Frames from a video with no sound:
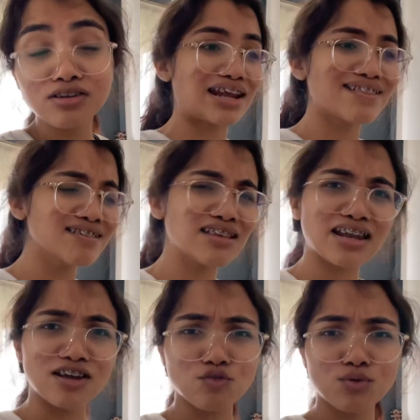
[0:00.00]
I think that
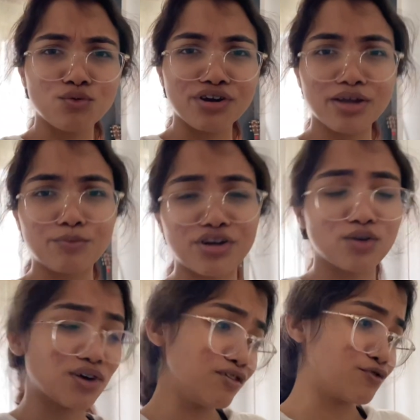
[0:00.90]
has been working pretty
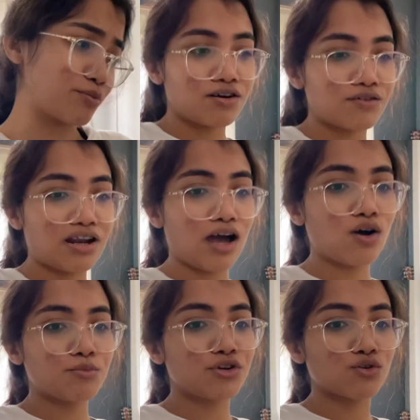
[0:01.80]
well for Now
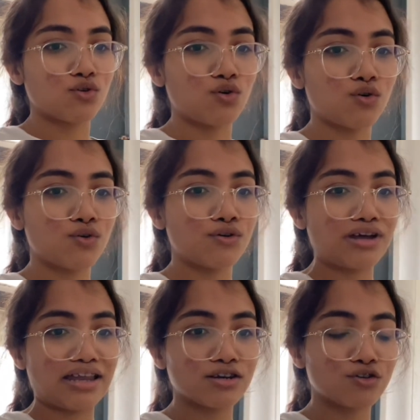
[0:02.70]
I'm gonna go
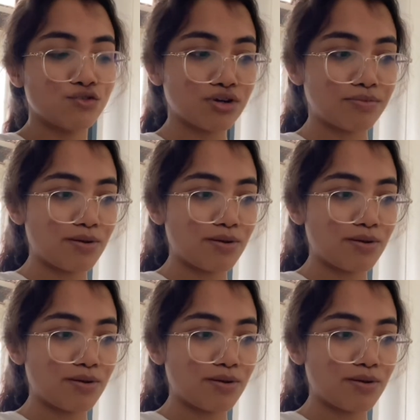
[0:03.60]
and cook my